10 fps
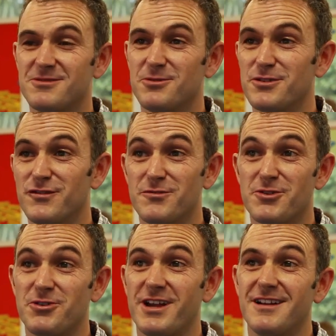talk of
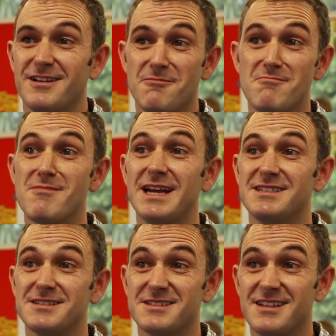creating an
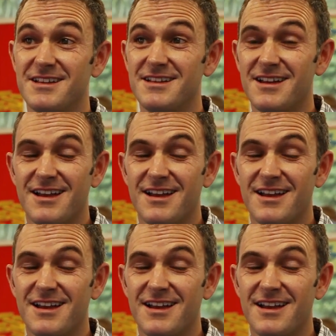amazing city,